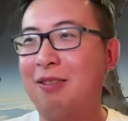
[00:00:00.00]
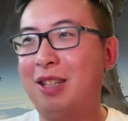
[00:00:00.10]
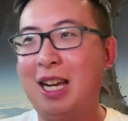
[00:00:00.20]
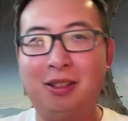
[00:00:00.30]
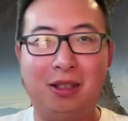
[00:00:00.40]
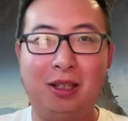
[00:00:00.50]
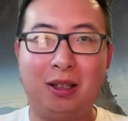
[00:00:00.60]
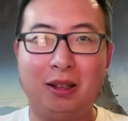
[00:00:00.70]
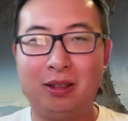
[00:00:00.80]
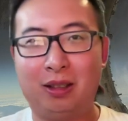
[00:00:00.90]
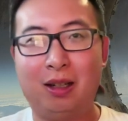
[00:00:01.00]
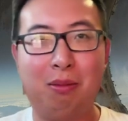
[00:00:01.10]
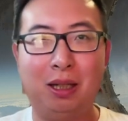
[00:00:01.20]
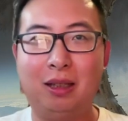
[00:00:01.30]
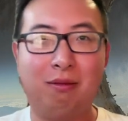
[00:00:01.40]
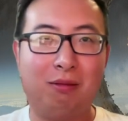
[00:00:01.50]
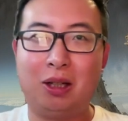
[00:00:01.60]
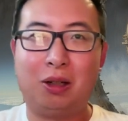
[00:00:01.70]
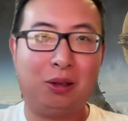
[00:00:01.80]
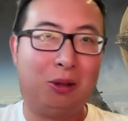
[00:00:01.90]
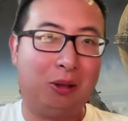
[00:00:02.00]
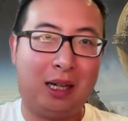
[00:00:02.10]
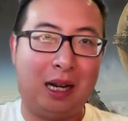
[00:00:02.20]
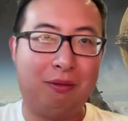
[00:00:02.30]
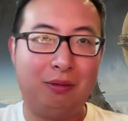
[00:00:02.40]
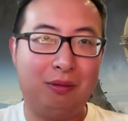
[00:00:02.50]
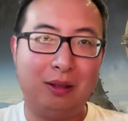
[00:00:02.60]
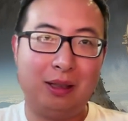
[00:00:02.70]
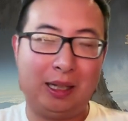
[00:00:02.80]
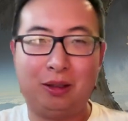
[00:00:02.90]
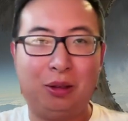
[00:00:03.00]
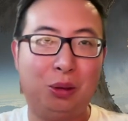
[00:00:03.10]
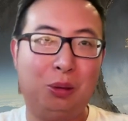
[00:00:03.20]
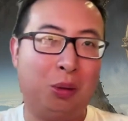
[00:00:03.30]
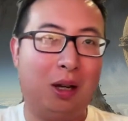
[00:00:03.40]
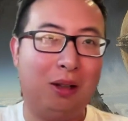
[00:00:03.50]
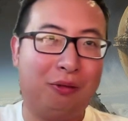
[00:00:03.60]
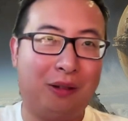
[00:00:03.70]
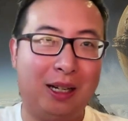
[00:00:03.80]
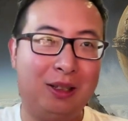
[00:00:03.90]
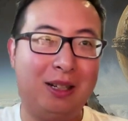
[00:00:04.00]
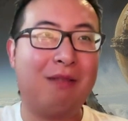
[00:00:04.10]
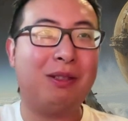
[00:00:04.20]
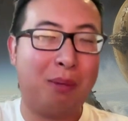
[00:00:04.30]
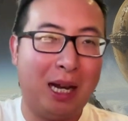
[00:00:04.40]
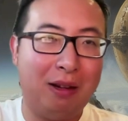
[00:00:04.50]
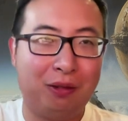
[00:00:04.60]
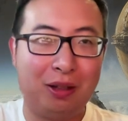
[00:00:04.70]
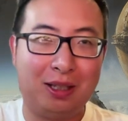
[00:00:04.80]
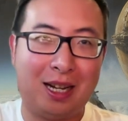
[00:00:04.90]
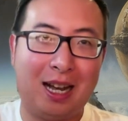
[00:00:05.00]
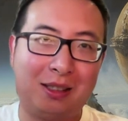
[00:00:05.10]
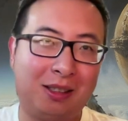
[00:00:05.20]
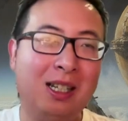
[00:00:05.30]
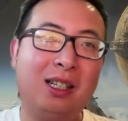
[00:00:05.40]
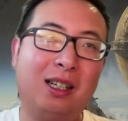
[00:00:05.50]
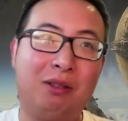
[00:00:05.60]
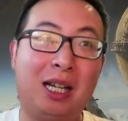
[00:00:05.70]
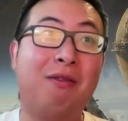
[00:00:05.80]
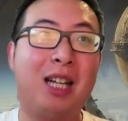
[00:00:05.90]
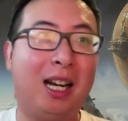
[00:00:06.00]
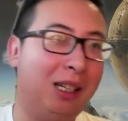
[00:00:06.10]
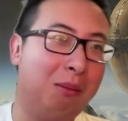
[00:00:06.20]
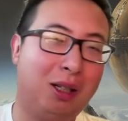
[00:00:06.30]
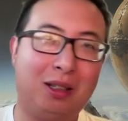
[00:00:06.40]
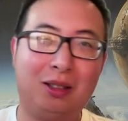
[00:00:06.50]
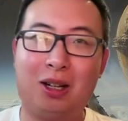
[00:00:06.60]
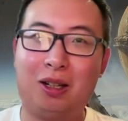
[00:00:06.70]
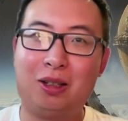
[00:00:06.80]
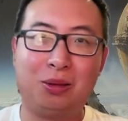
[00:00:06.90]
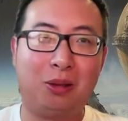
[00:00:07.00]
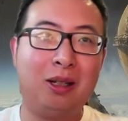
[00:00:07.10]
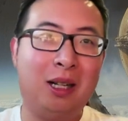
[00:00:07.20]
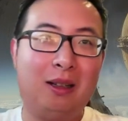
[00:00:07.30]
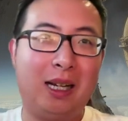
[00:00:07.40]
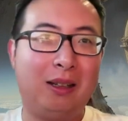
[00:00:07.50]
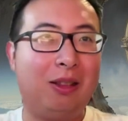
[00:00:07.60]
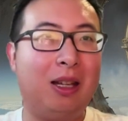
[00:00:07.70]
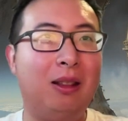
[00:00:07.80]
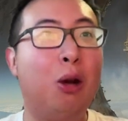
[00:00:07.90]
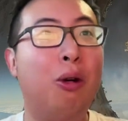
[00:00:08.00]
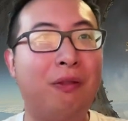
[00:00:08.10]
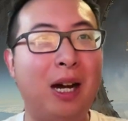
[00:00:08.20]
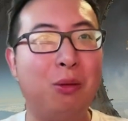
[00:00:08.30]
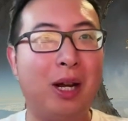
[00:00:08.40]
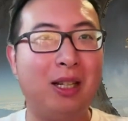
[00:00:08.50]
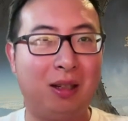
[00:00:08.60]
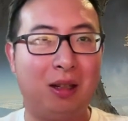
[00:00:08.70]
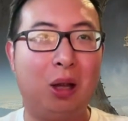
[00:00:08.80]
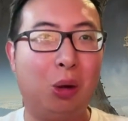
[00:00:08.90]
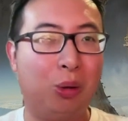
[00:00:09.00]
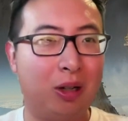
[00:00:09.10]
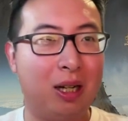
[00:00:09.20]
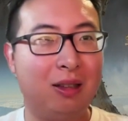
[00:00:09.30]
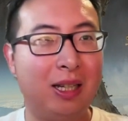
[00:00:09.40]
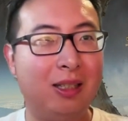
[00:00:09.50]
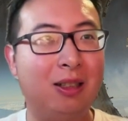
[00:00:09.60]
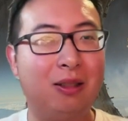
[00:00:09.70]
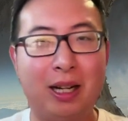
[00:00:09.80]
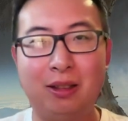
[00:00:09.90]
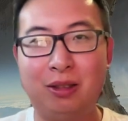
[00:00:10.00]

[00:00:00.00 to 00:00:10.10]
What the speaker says: Next year is going to be, you know, you only have like you'd qualify, you'd have to pay for the tax if you have $90 million, or like they will find ways to lower it later, right?